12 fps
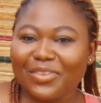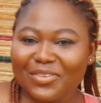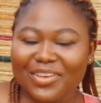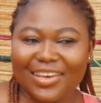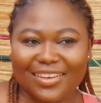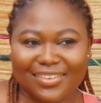
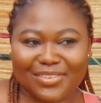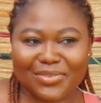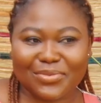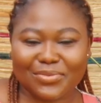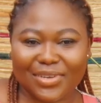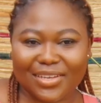Okay,
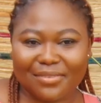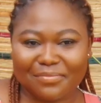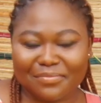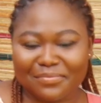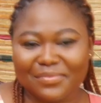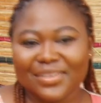so
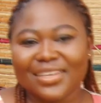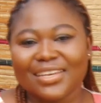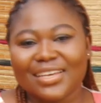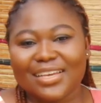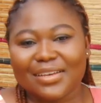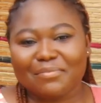
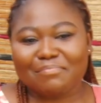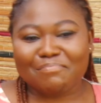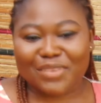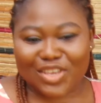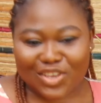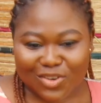
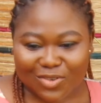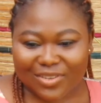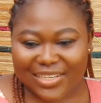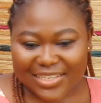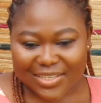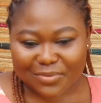
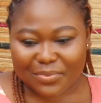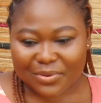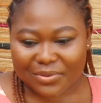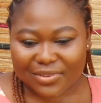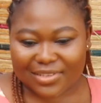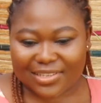beyond the
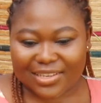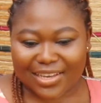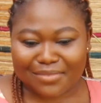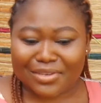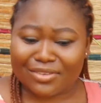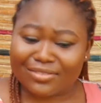support,
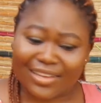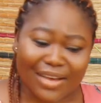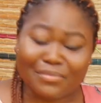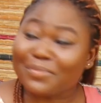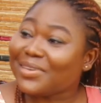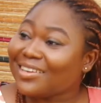I mean,
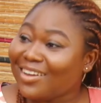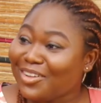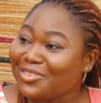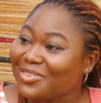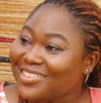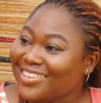I'm a
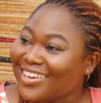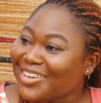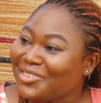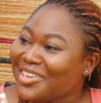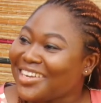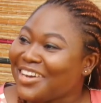medical doctor. I
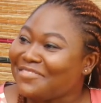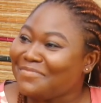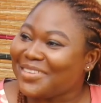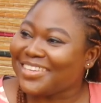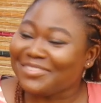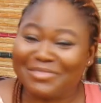couldn't have
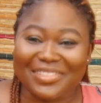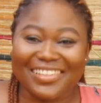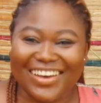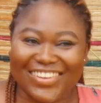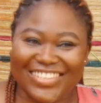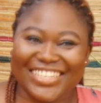been
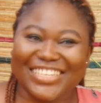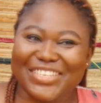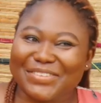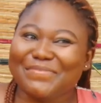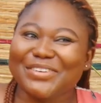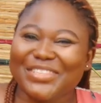without the
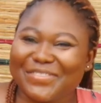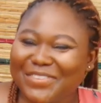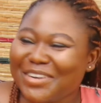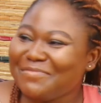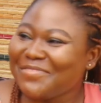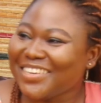support of
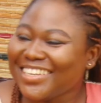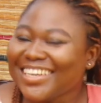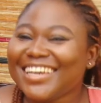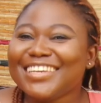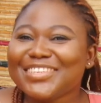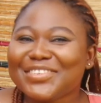CAMFED.
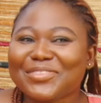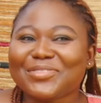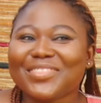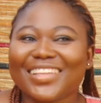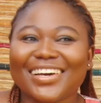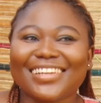
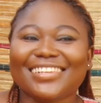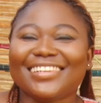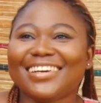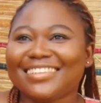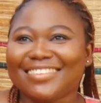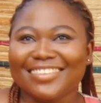So
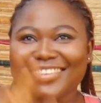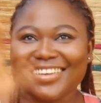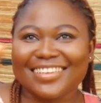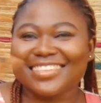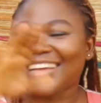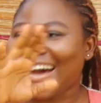that
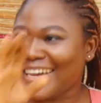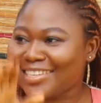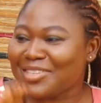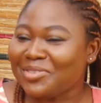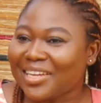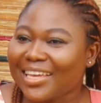is the
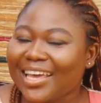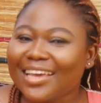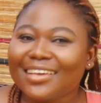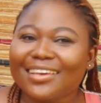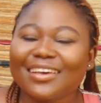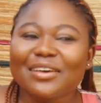icing on the
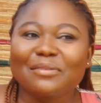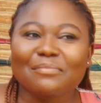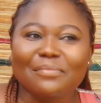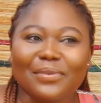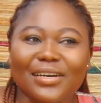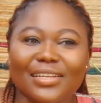cake.
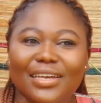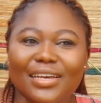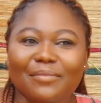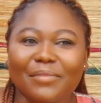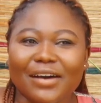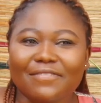But
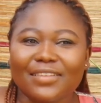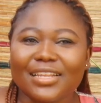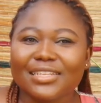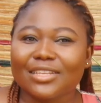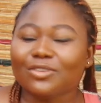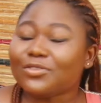I've
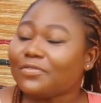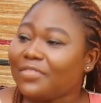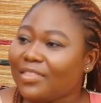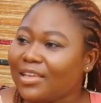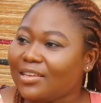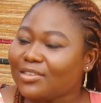learned a lot of
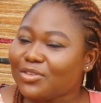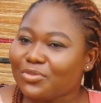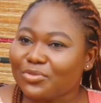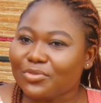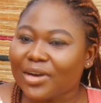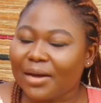things
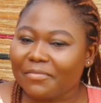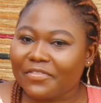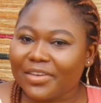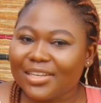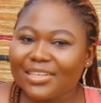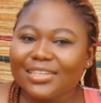through CAMFED.